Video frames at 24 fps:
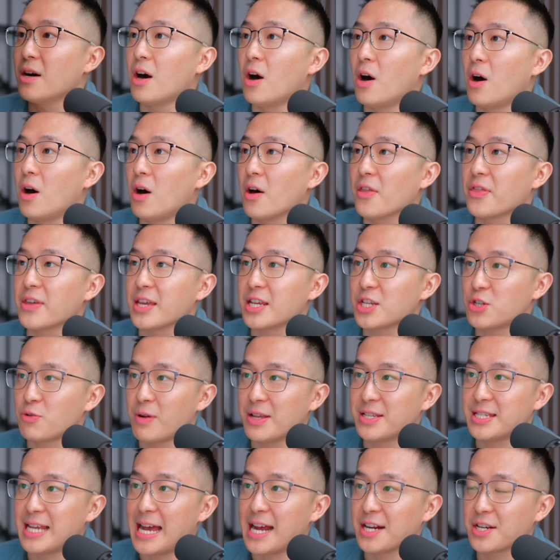all these
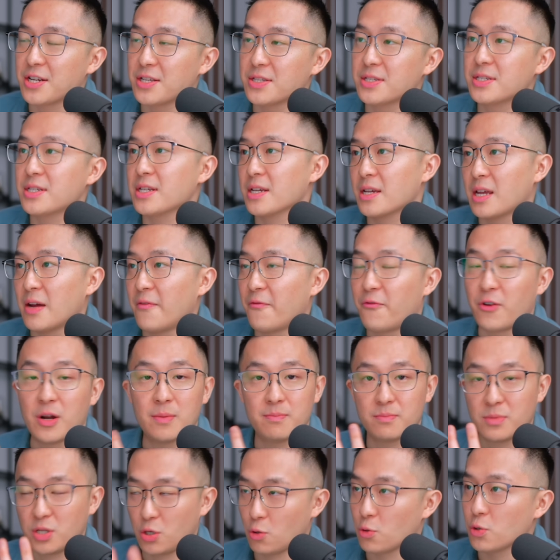transactions come
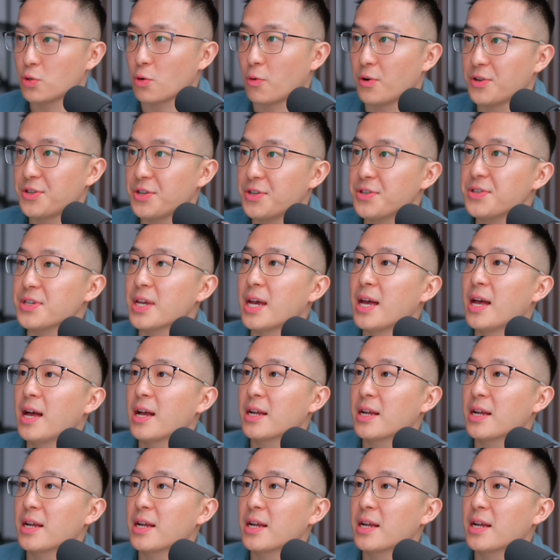from two sources,